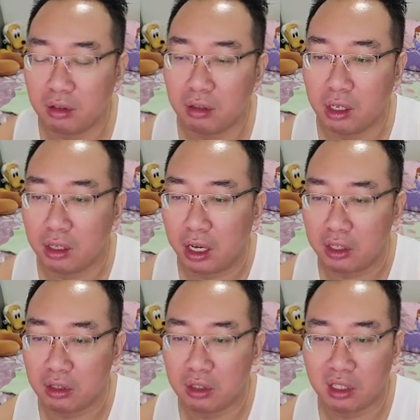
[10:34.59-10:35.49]
I
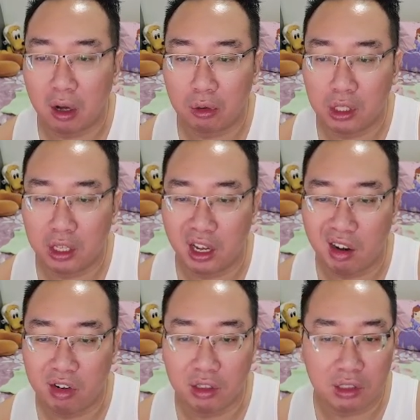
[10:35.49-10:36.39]
scouted at
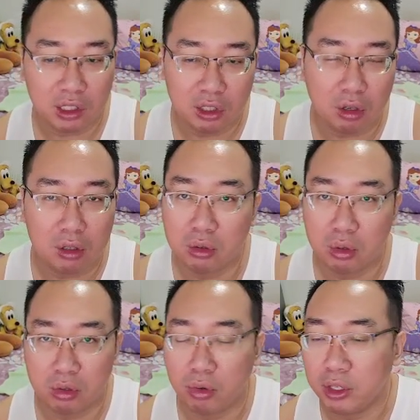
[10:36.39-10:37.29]
$130
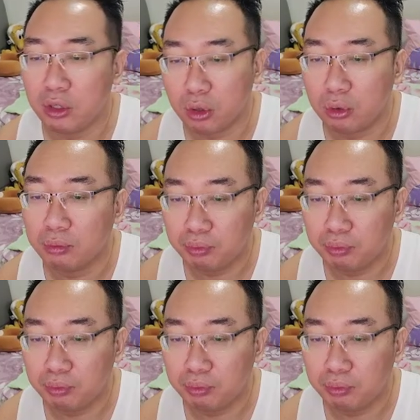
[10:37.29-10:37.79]
was already sold.